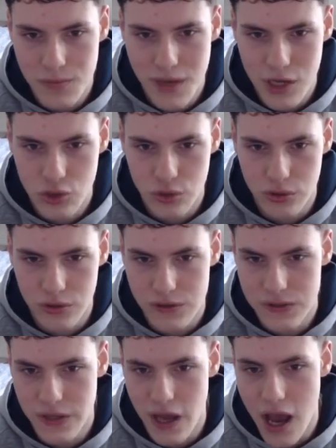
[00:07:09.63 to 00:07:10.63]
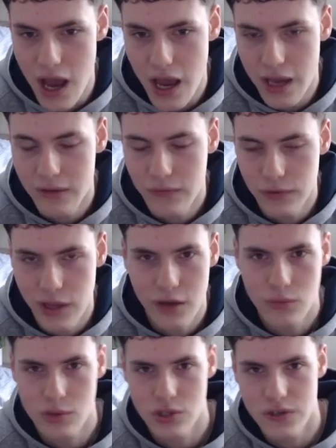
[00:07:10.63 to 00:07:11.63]
make sure it does the I
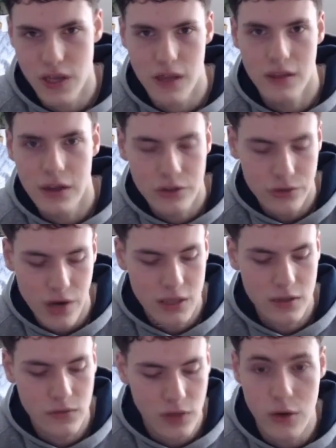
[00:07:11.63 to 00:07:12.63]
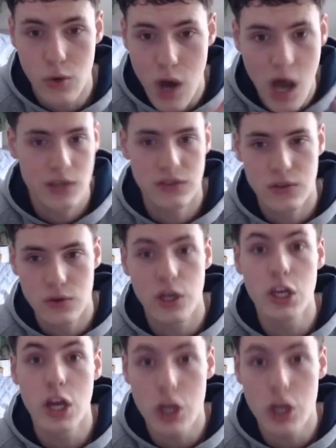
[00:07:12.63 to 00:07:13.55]
flag, which is like interactive, like it'll ask you like,